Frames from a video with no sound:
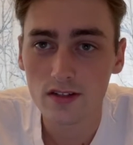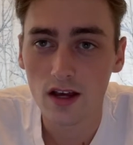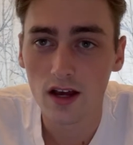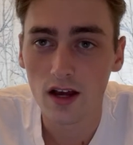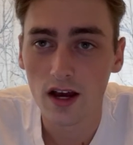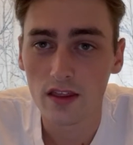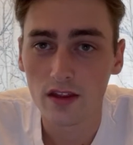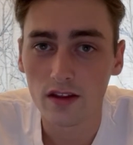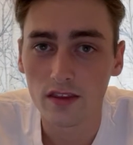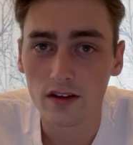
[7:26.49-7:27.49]
I
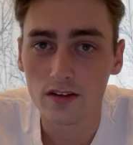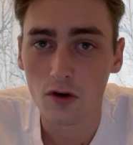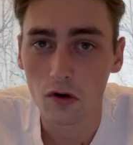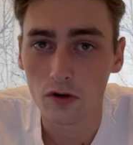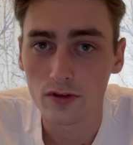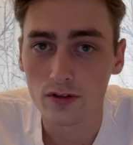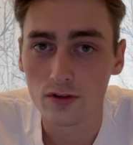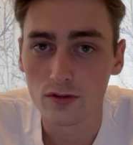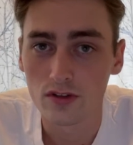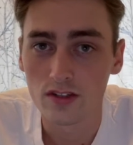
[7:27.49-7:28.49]
think that it's hard
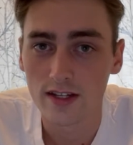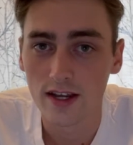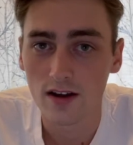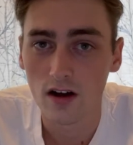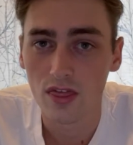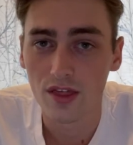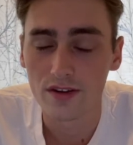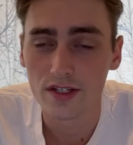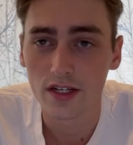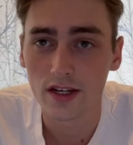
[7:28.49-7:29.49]
to stay
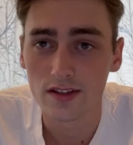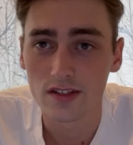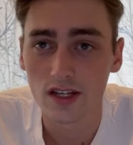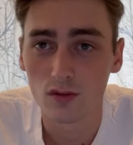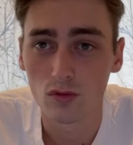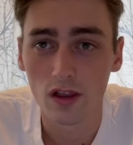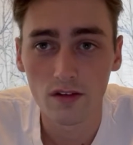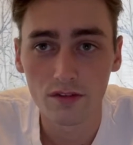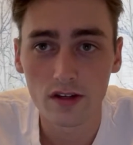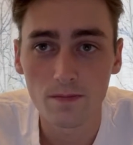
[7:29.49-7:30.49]
authentic and stay
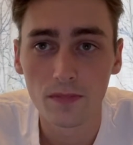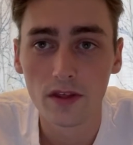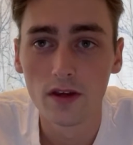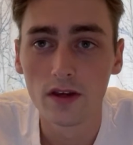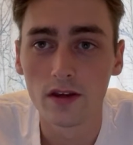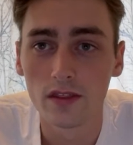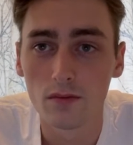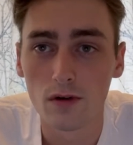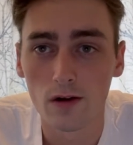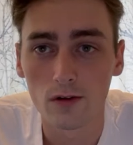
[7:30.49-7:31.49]
relevant in the
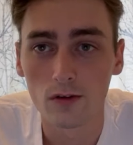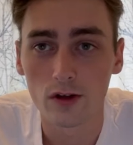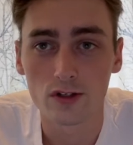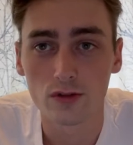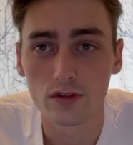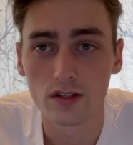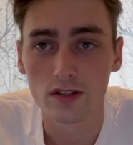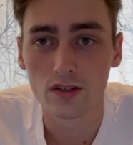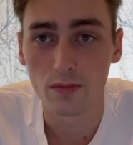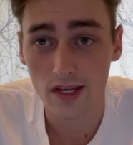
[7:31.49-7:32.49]
modern luxury
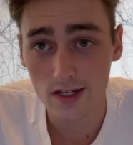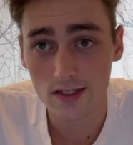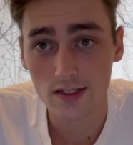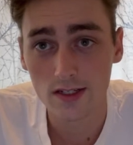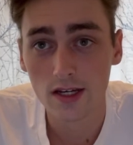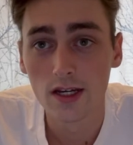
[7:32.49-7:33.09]
space.